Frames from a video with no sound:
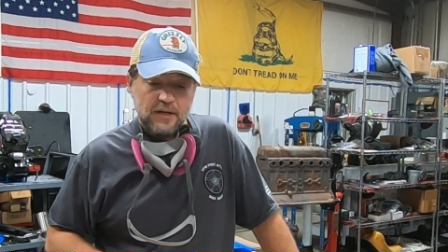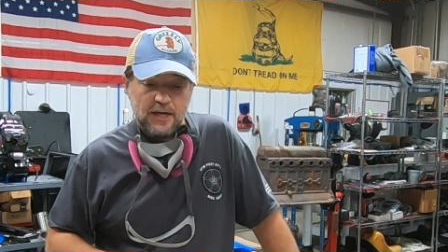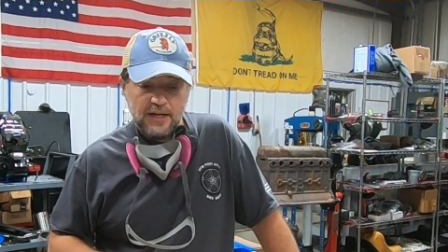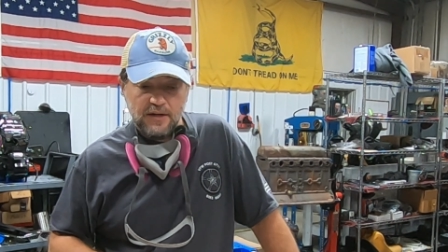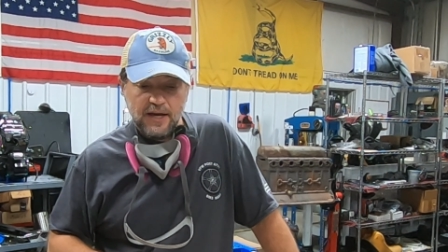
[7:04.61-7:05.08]

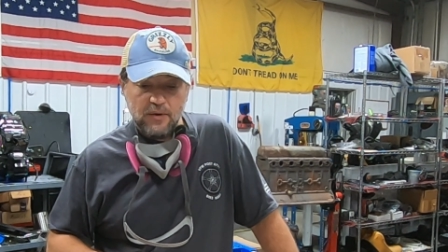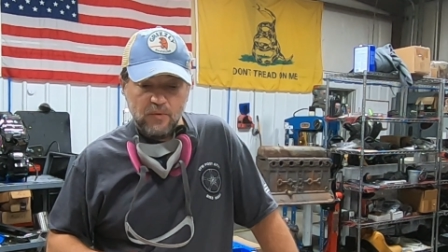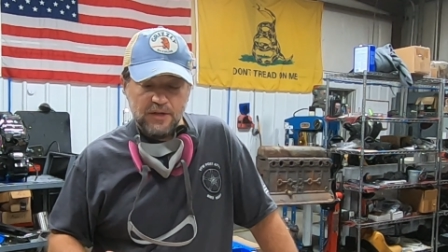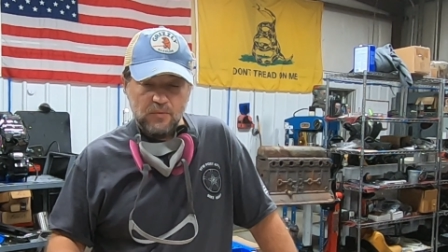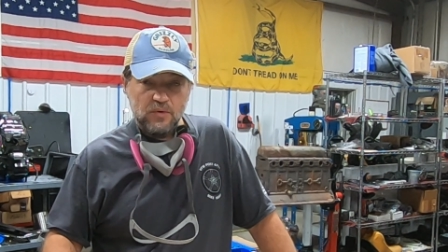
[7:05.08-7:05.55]
And that
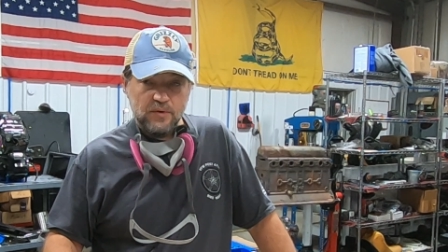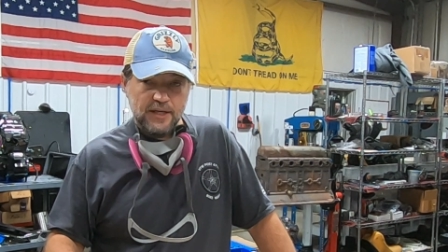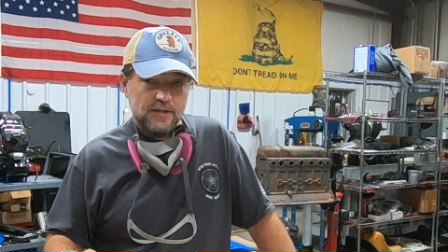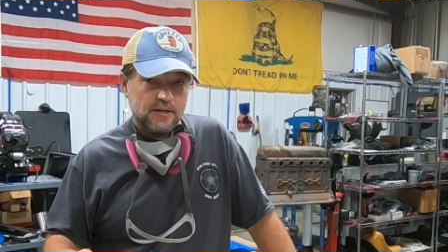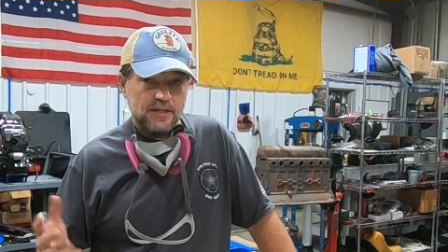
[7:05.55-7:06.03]
way you won't
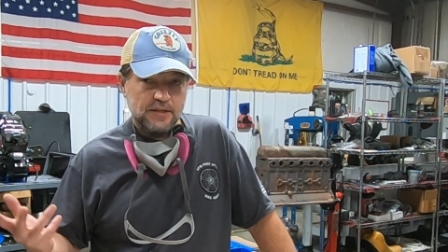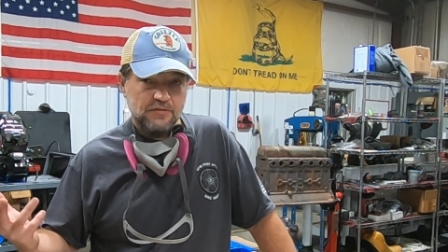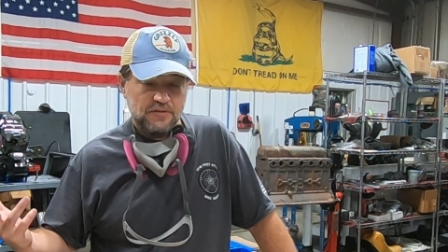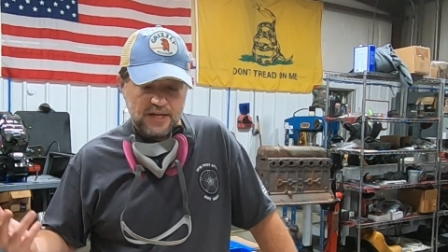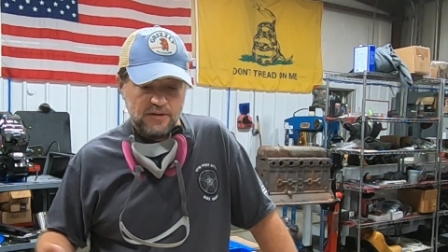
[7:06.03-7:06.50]
get any
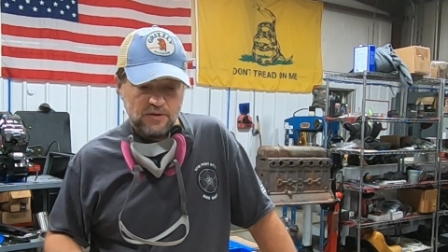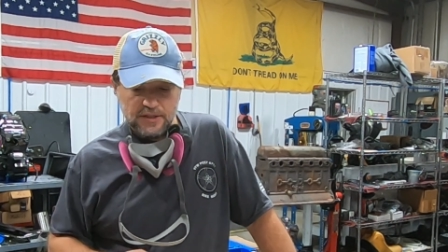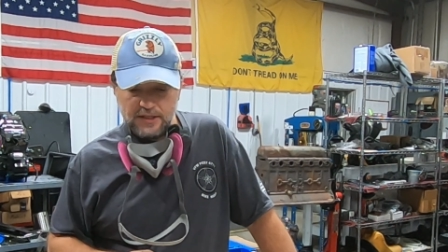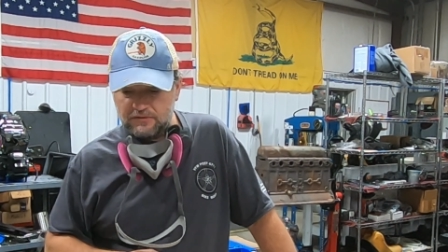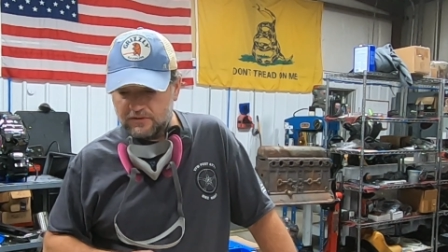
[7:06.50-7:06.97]
sand on
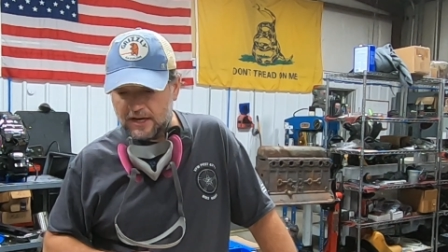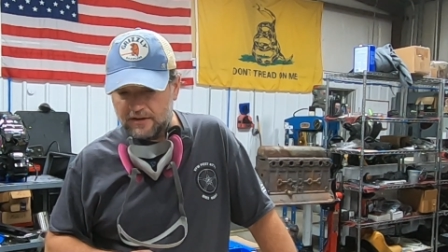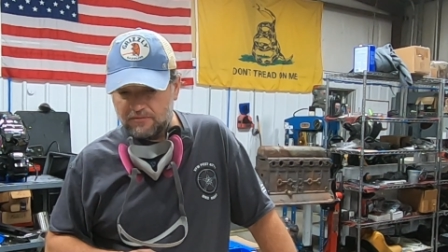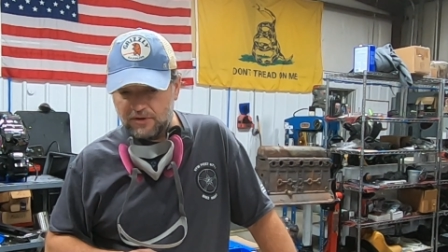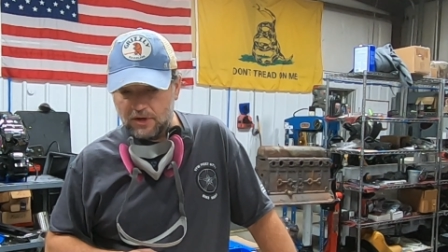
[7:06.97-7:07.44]
the
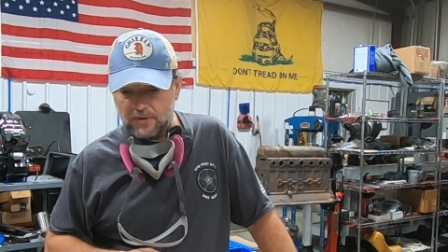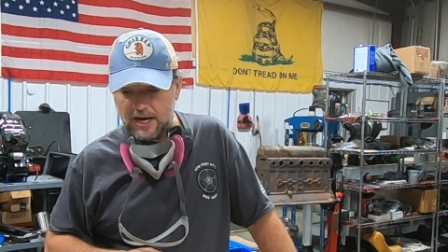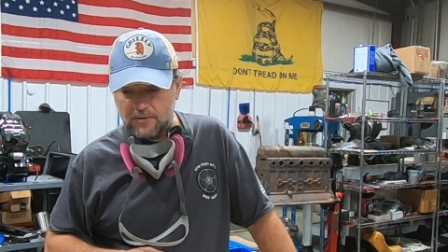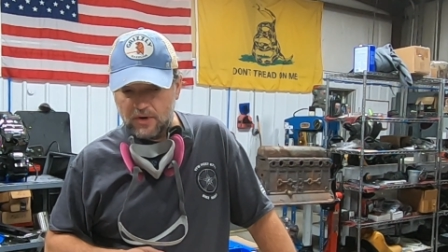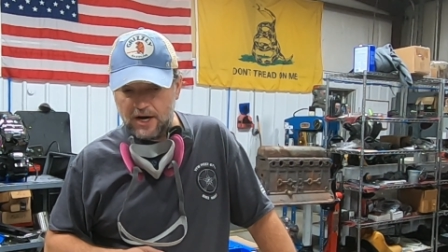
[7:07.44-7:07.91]
inside if you go
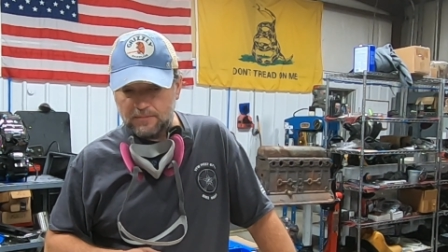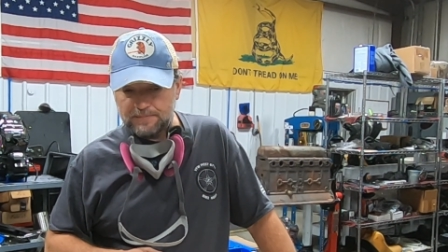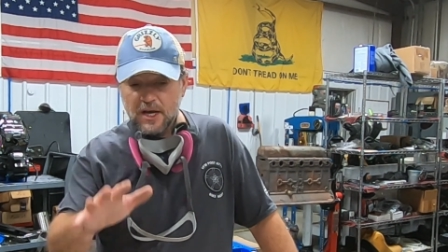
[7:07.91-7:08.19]
that route.